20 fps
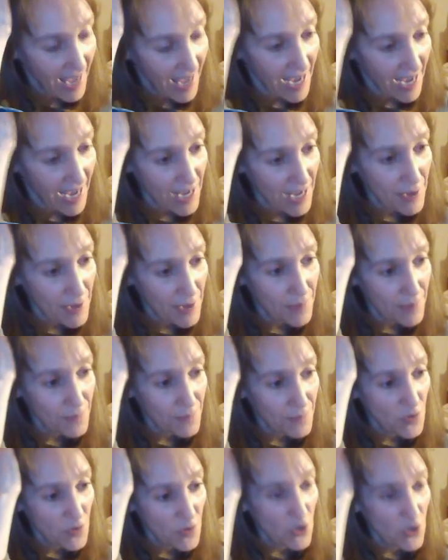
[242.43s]
Um,
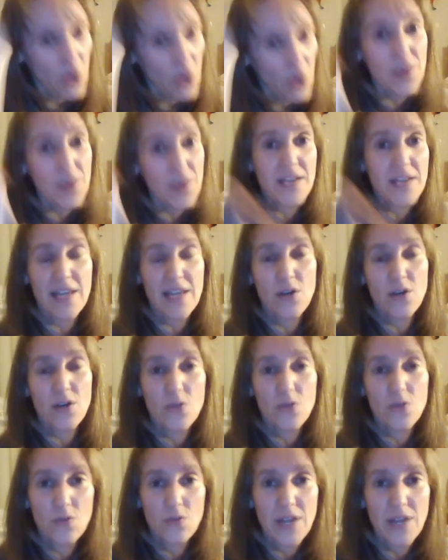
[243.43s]
you know, they, they
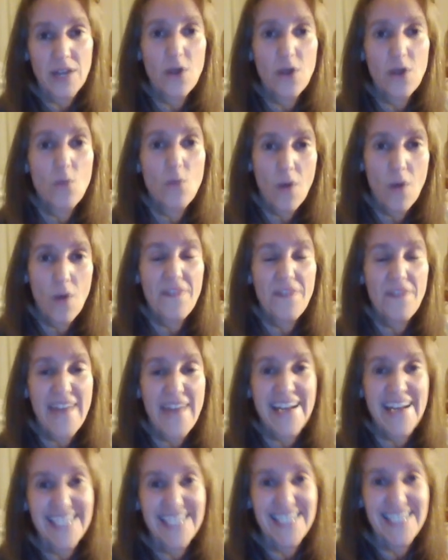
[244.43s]
don't they don't want
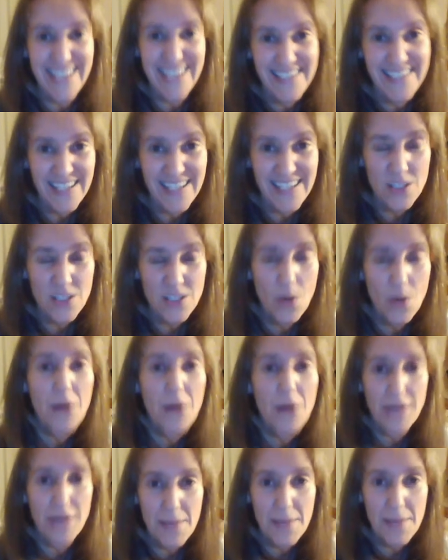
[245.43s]
that agenda, so why
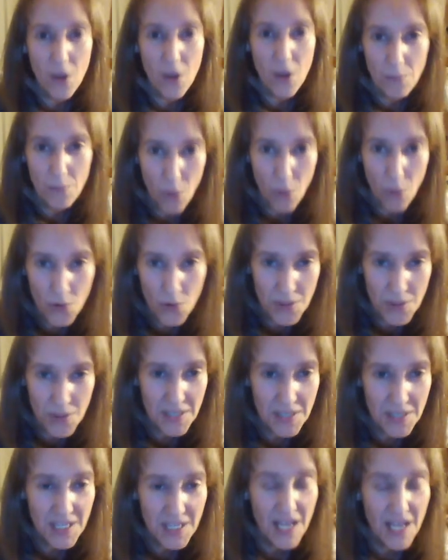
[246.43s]
would they be on board with
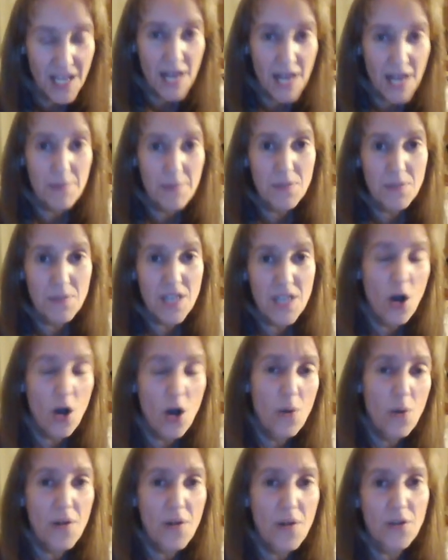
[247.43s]
it? And people say,
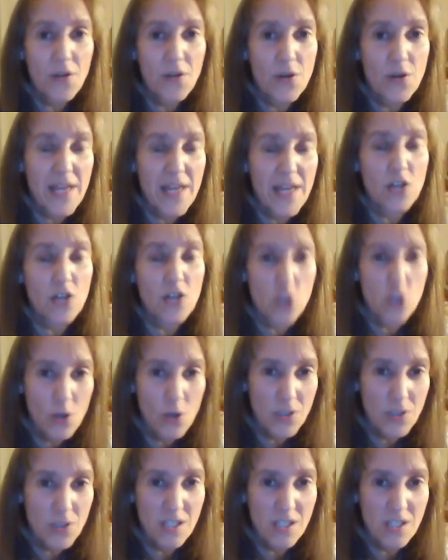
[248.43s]
oh well, you know, they're
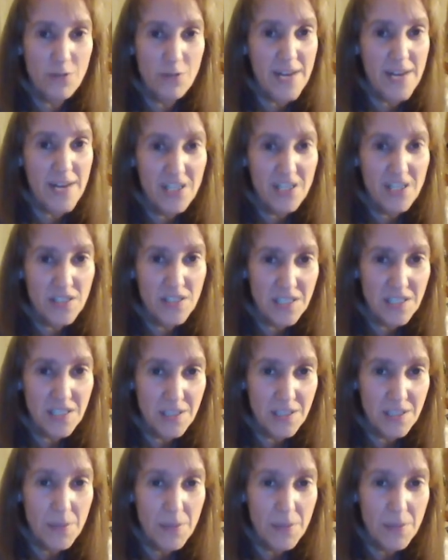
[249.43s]
controlled because of the financial system.